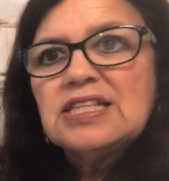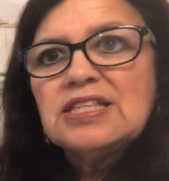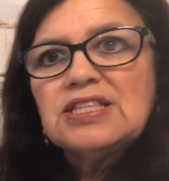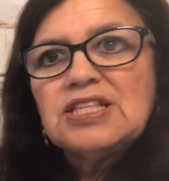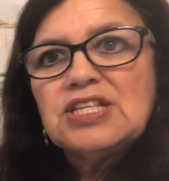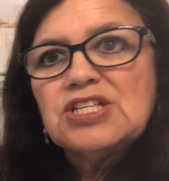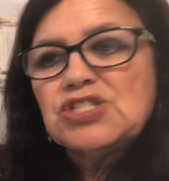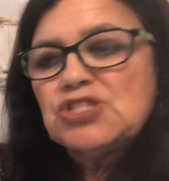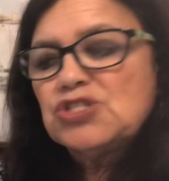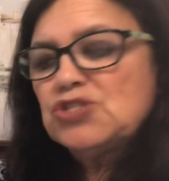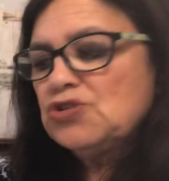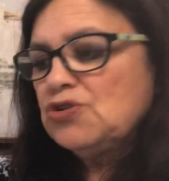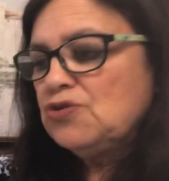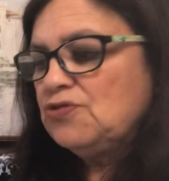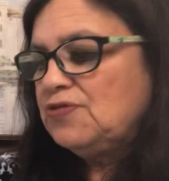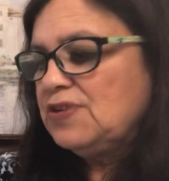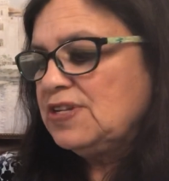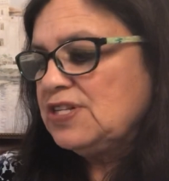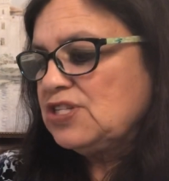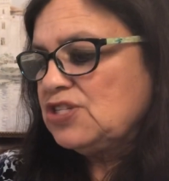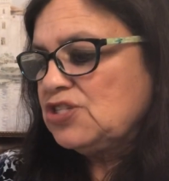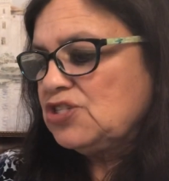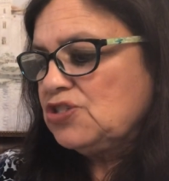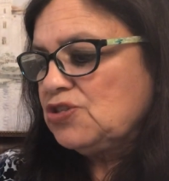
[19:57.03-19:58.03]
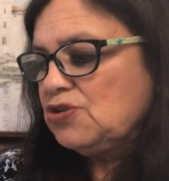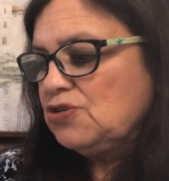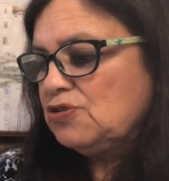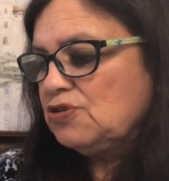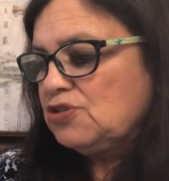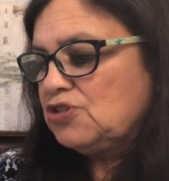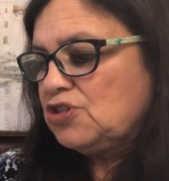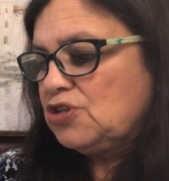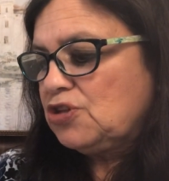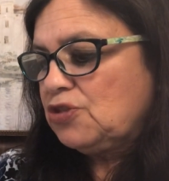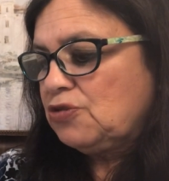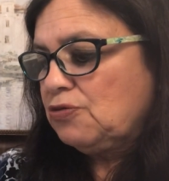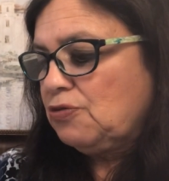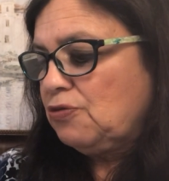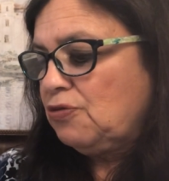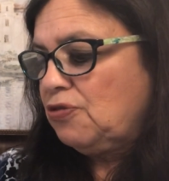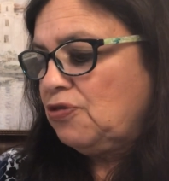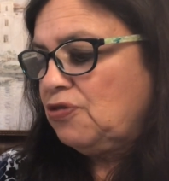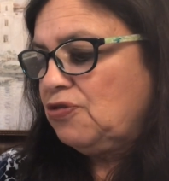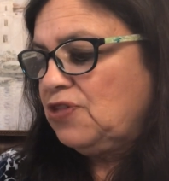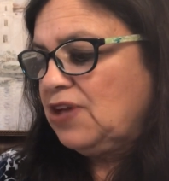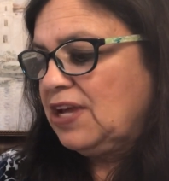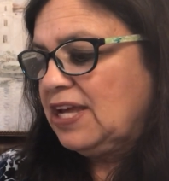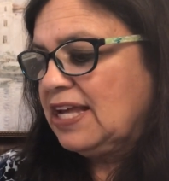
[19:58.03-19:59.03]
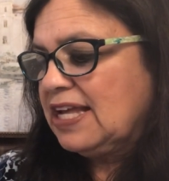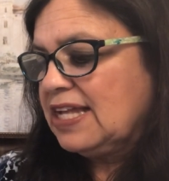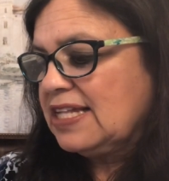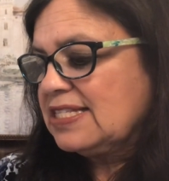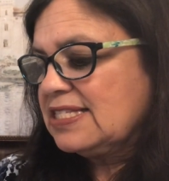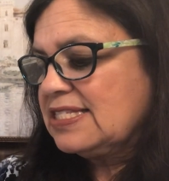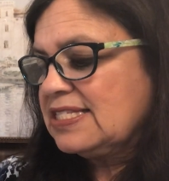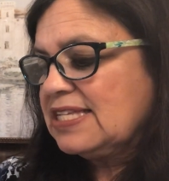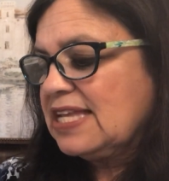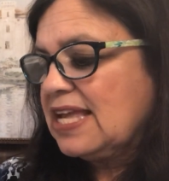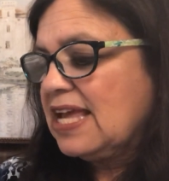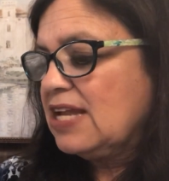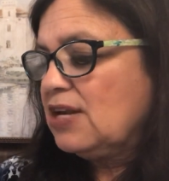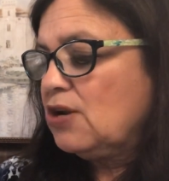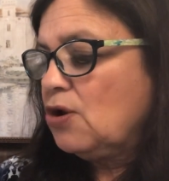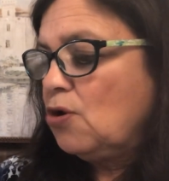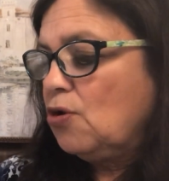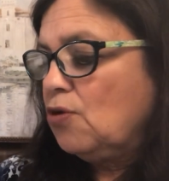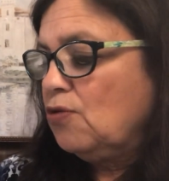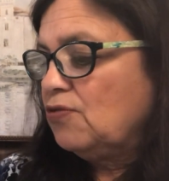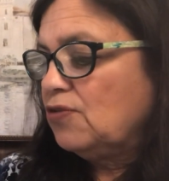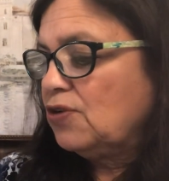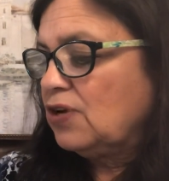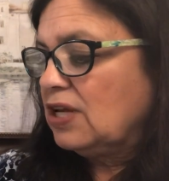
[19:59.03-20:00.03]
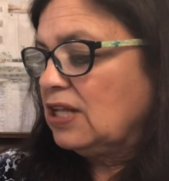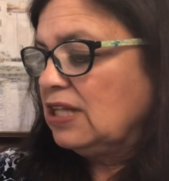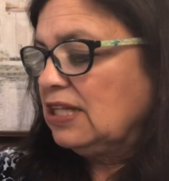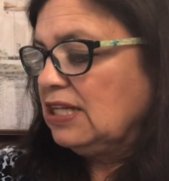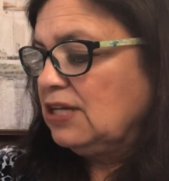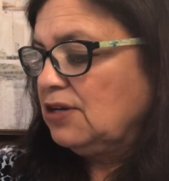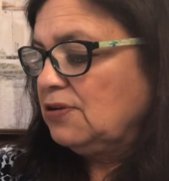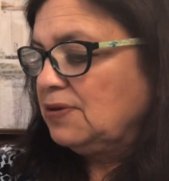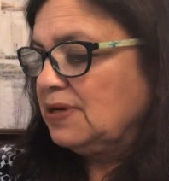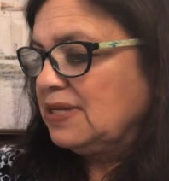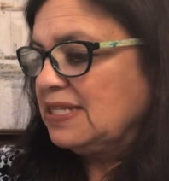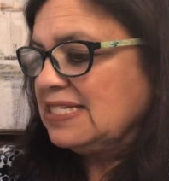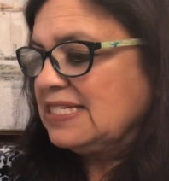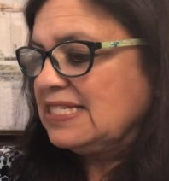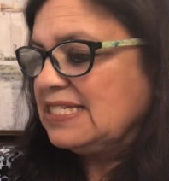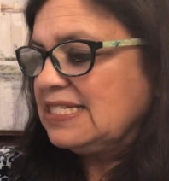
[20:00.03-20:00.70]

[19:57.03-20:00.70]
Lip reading: The servant searched through thickets and over clearings